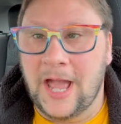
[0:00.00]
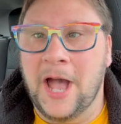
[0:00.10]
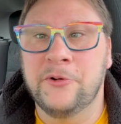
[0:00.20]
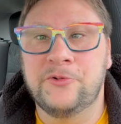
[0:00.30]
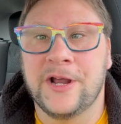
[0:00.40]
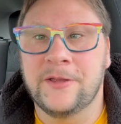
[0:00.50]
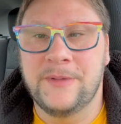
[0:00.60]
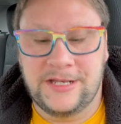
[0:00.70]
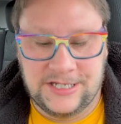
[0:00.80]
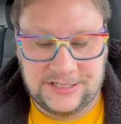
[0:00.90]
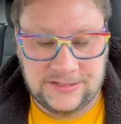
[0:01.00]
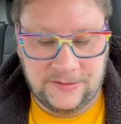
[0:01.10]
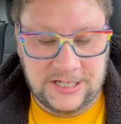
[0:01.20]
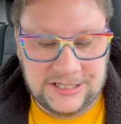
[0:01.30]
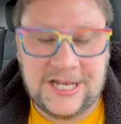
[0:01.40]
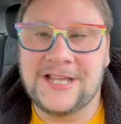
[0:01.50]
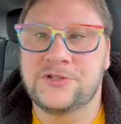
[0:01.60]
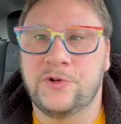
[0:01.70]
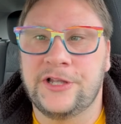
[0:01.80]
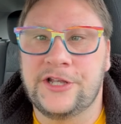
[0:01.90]
would recommend this. This tastes
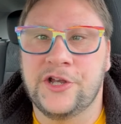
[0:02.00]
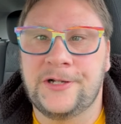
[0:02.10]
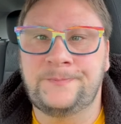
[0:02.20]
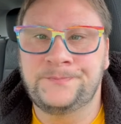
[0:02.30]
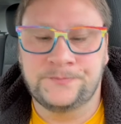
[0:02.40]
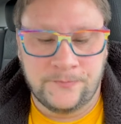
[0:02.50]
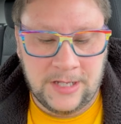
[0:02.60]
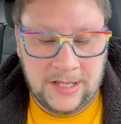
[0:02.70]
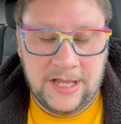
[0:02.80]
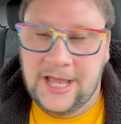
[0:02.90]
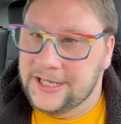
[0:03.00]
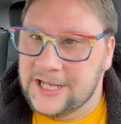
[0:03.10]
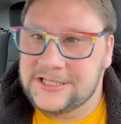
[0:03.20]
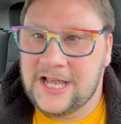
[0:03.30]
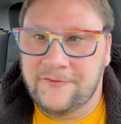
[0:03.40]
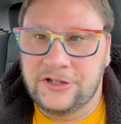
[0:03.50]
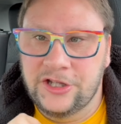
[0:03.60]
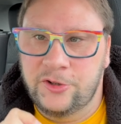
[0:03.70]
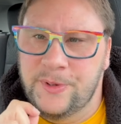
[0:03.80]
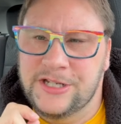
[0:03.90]
really good. It does have a
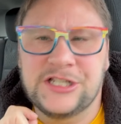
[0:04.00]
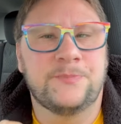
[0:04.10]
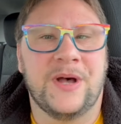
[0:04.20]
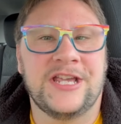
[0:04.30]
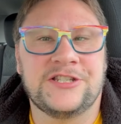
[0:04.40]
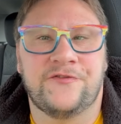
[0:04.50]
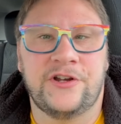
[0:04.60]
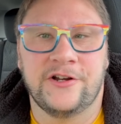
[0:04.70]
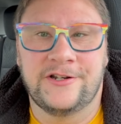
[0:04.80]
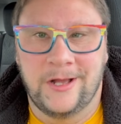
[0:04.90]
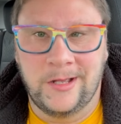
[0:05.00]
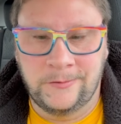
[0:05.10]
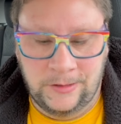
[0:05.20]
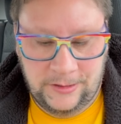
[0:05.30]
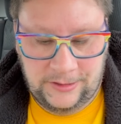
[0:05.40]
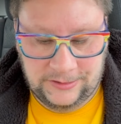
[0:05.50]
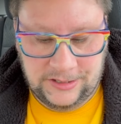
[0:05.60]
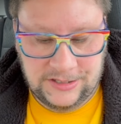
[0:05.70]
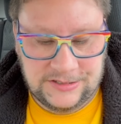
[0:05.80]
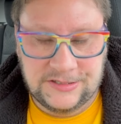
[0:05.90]
little bit of spice for your tongue.
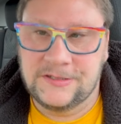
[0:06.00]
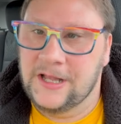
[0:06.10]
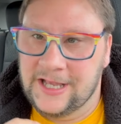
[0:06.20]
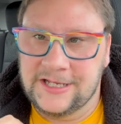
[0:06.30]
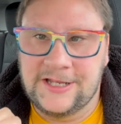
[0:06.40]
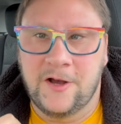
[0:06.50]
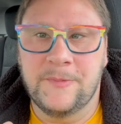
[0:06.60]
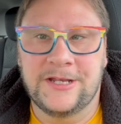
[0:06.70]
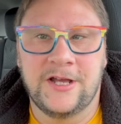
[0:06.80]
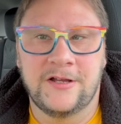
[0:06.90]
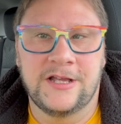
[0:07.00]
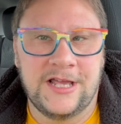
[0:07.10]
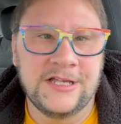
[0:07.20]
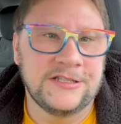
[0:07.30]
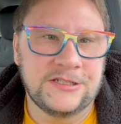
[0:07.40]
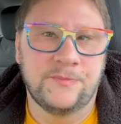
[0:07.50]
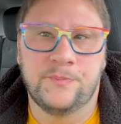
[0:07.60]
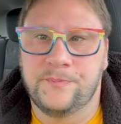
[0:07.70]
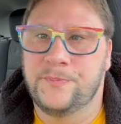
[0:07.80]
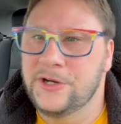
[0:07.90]
Because I can tell my tongue is
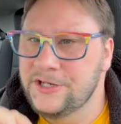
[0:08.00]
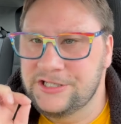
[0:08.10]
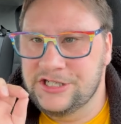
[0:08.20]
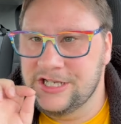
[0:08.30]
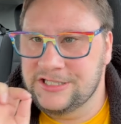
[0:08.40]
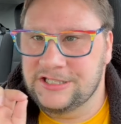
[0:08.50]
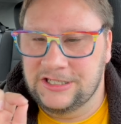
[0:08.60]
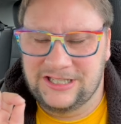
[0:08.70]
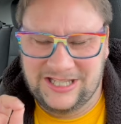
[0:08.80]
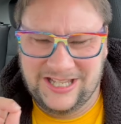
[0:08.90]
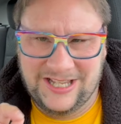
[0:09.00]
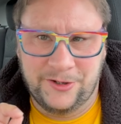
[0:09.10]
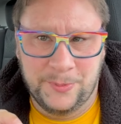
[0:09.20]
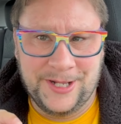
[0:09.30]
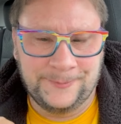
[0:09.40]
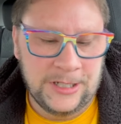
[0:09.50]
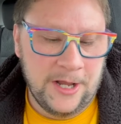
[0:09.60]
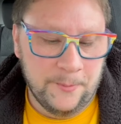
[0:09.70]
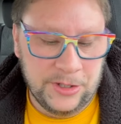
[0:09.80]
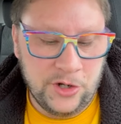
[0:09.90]
burning just a little bit,
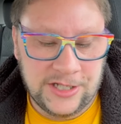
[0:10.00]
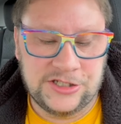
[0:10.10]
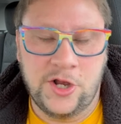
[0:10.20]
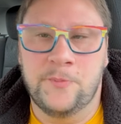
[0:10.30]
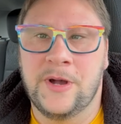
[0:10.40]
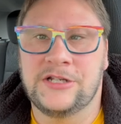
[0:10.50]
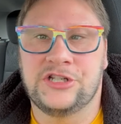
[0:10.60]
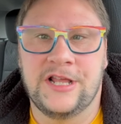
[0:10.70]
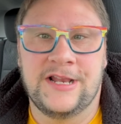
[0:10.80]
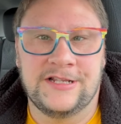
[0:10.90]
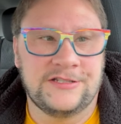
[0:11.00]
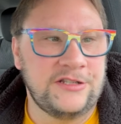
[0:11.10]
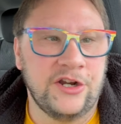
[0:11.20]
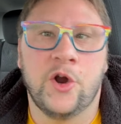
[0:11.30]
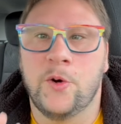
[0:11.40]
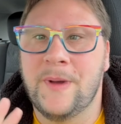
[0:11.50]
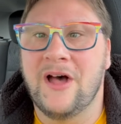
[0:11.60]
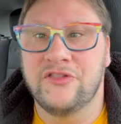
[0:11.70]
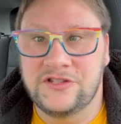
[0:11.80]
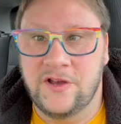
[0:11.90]
but not so much that it your whole
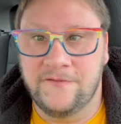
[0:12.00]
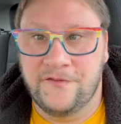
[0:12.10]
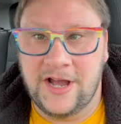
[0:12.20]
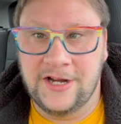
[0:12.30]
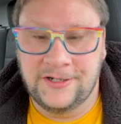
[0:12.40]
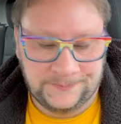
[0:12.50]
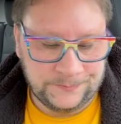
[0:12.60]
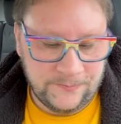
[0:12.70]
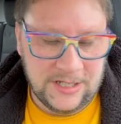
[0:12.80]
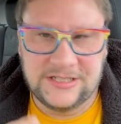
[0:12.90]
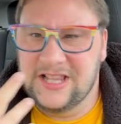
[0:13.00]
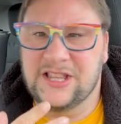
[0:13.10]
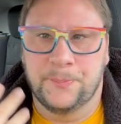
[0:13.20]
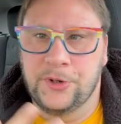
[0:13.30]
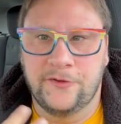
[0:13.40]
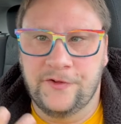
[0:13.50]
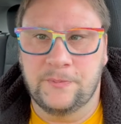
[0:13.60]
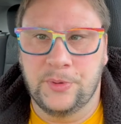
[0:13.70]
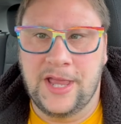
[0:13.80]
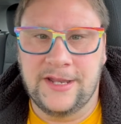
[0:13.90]
mouth is on fire. It's like the
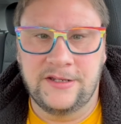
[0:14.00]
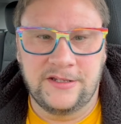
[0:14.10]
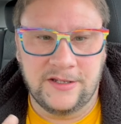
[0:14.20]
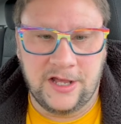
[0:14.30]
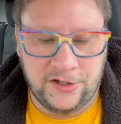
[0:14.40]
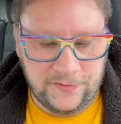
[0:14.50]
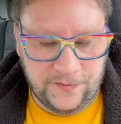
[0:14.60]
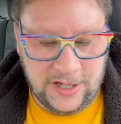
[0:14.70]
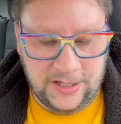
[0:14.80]
perfect blend of,